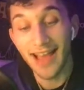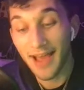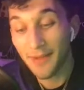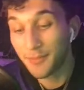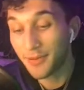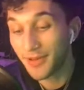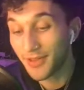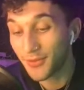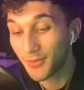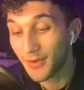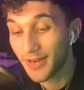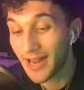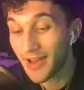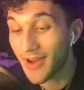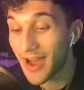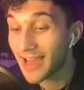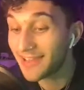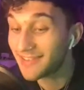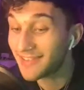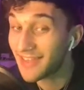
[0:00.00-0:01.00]
I put a tweet out.
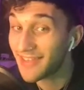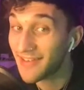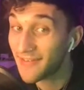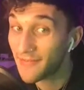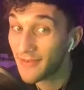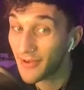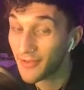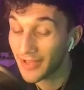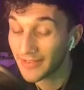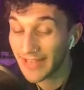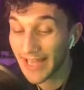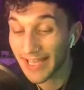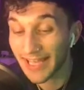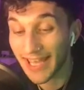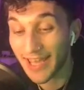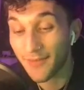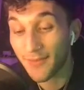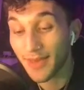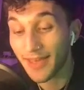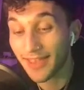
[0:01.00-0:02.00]
I said I felt like that
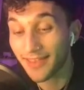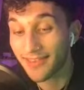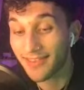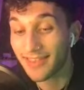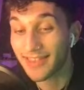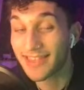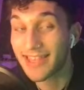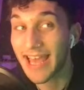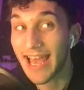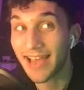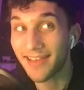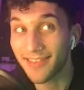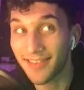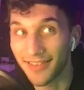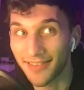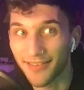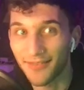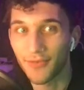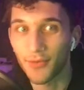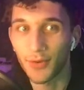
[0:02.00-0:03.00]
game against the
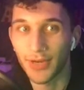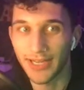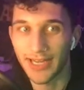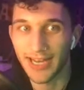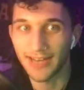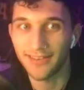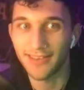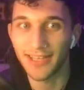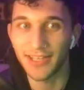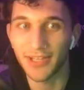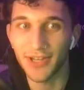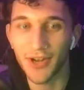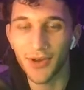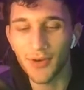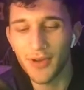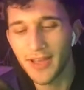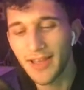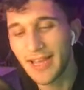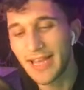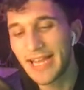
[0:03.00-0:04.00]
Texans of 2019.
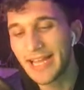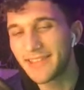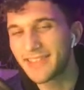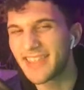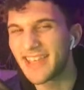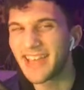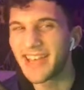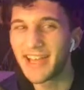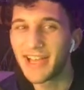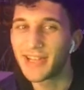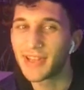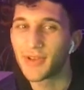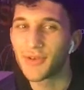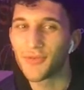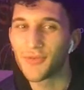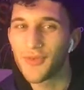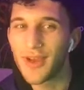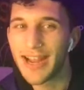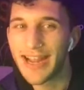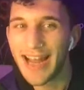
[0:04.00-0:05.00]
The
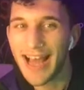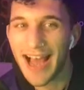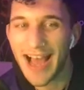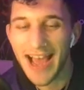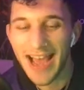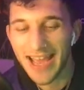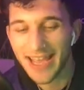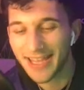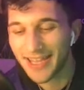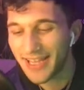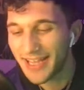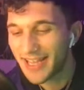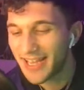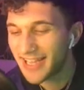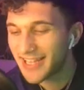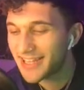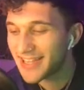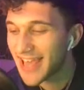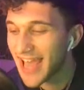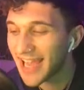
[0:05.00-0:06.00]
red hot
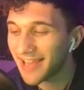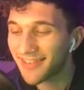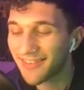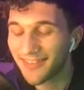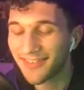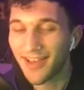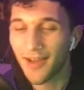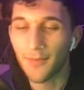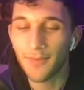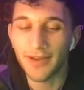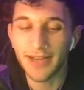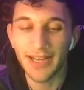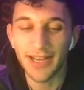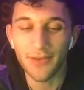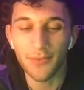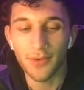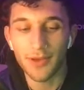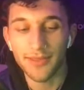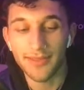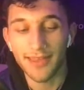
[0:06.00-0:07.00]
Texans coming
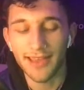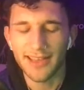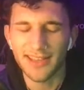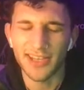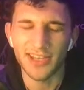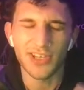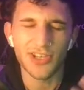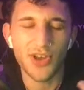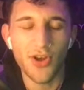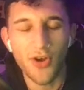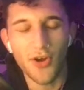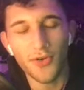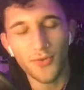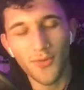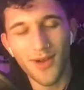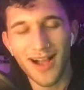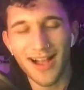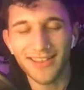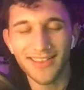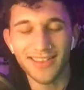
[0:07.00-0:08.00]
in with Deshaun
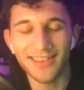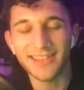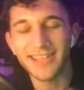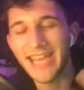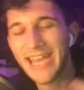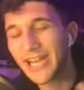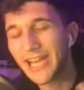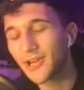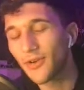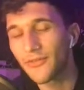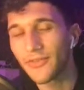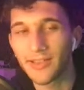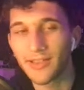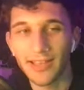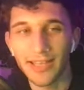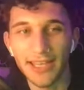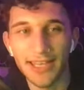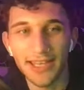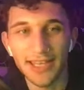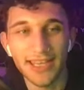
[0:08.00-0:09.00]
Watson taking over the
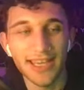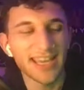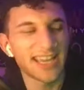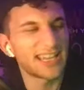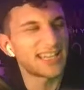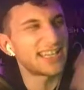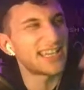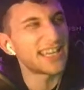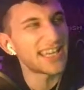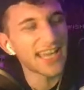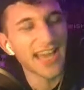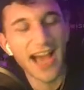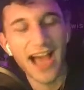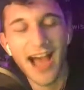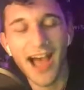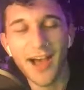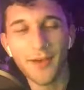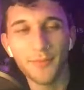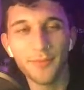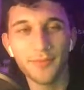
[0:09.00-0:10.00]
league,
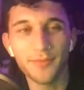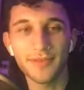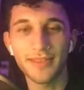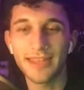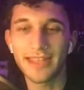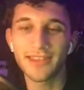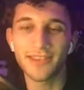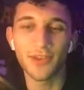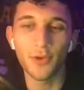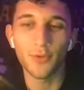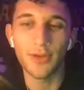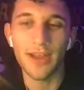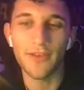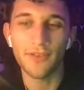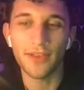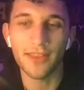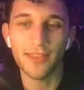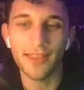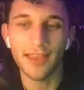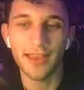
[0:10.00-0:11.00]
D-Hop just doing
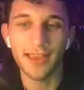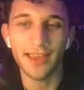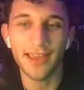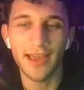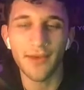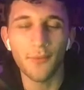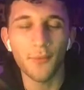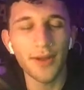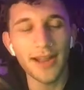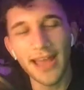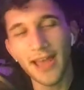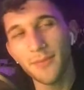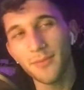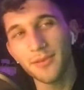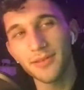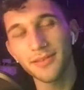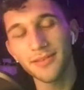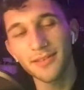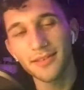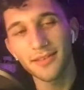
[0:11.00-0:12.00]
everything. And what
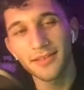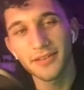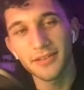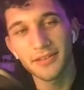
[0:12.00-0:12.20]
happened?